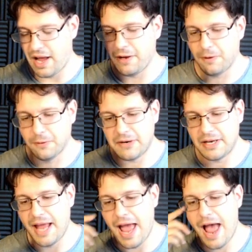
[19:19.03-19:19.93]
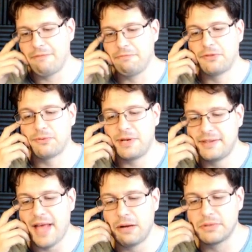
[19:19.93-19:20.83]
already have
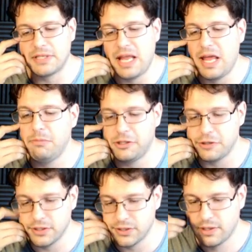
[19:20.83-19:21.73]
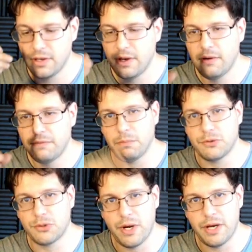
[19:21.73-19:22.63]
3,000 images from
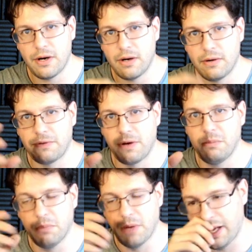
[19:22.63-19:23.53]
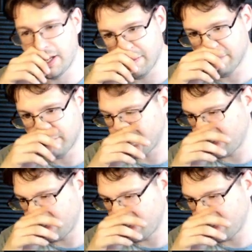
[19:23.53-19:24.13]
Twitter, from I